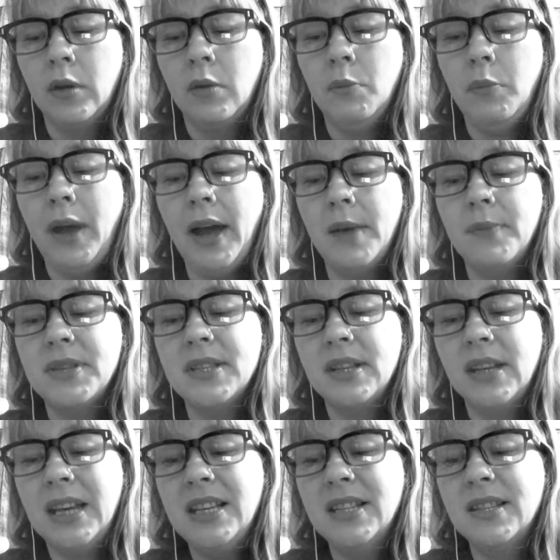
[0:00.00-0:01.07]
Perhaps
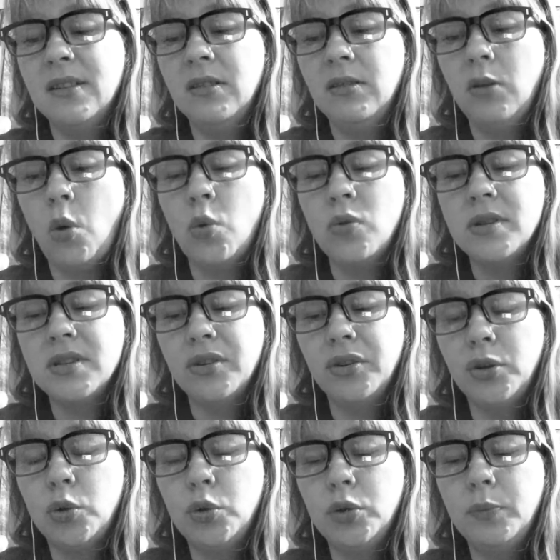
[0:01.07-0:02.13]
he's also
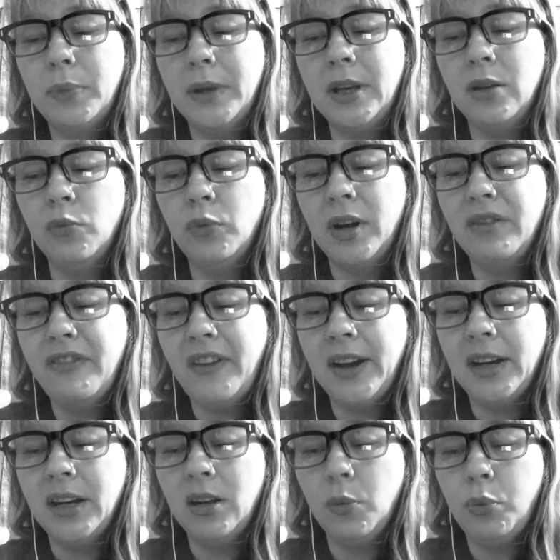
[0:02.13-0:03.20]
could be
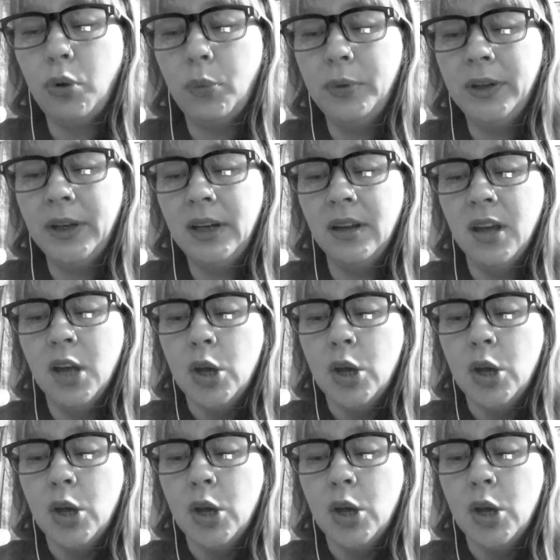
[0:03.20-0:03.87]
renovating a property,